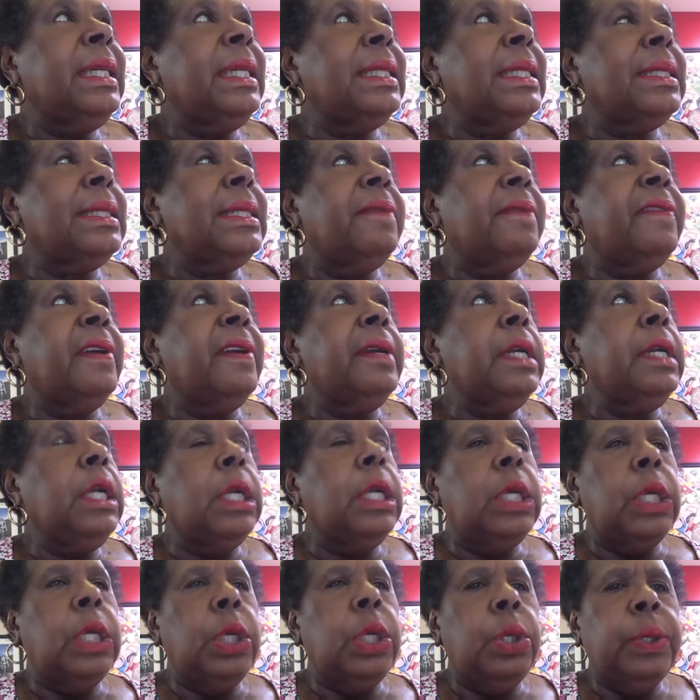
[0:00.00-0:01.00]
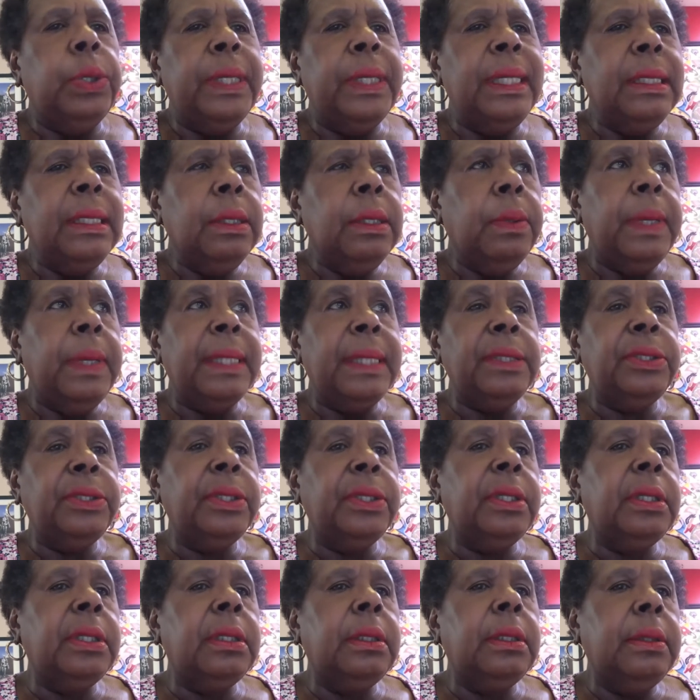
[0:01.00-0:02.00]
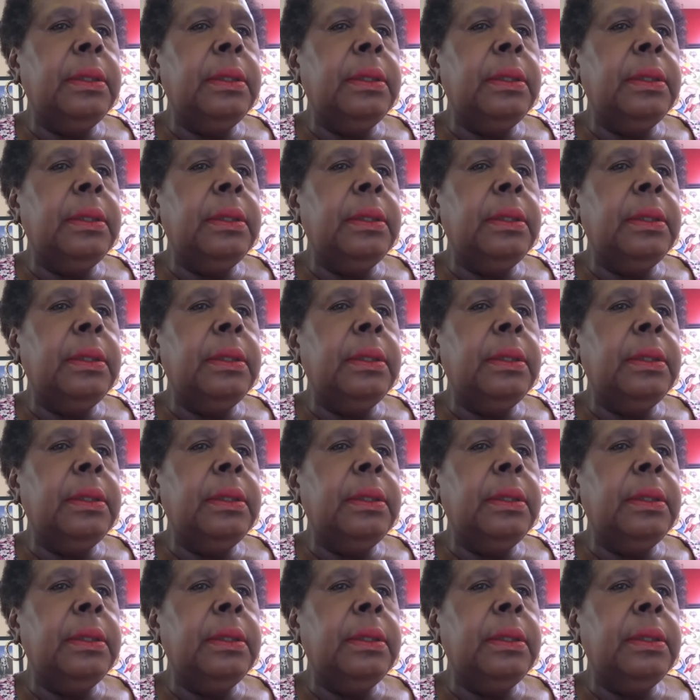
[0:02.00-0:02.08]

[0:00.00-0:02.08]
a very loaded question